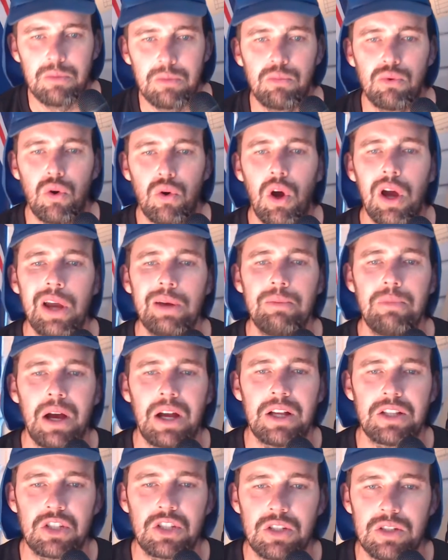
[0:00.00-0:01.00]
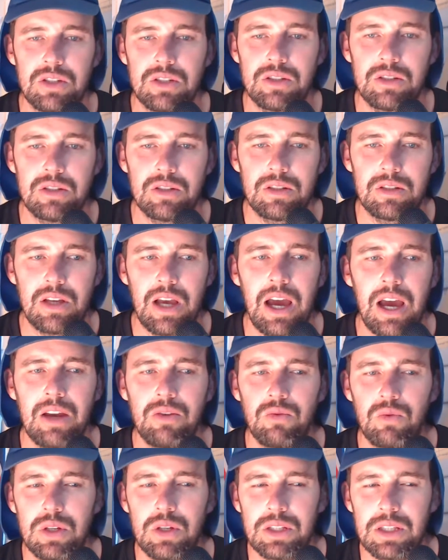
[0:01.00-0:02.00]
pride marches
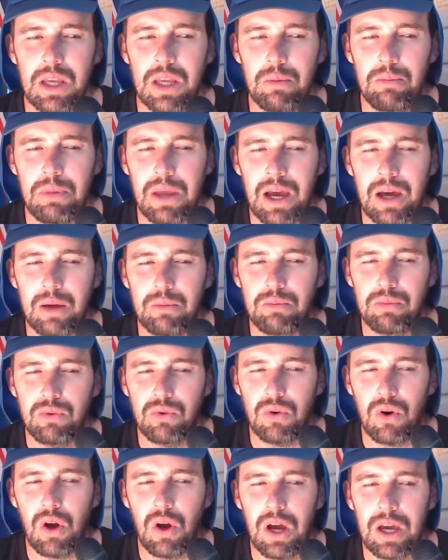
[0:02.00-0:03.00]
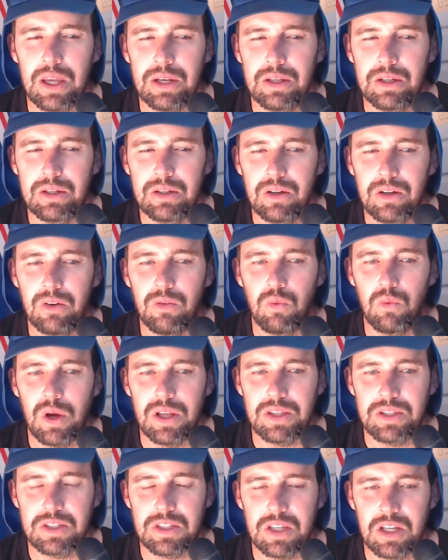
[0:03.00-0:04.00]
aren't really about pride of
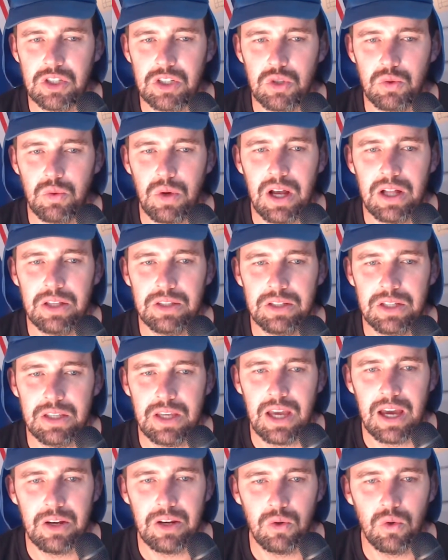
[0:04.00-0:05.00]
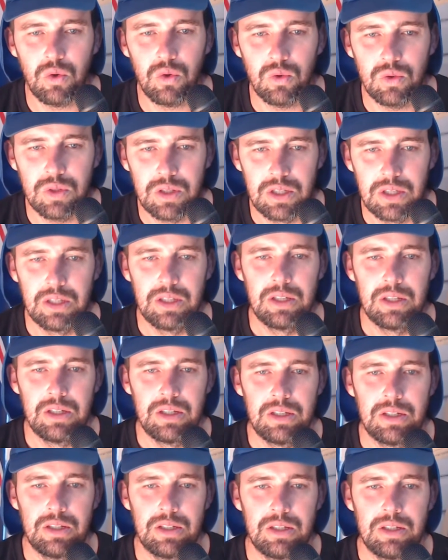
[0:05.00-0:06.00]
one's sexuality at all.
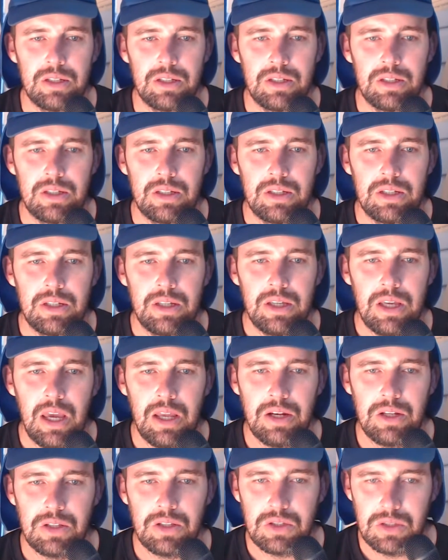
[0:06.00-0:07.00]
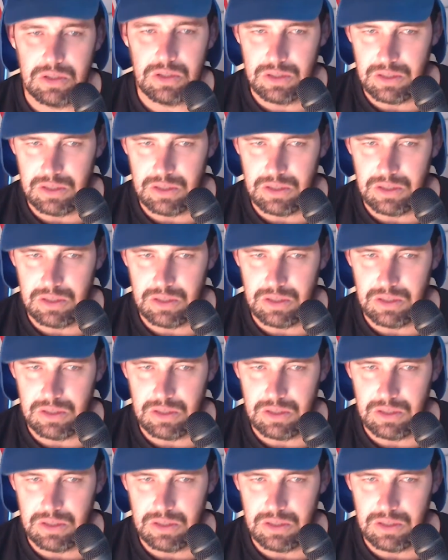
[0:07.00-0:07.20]
And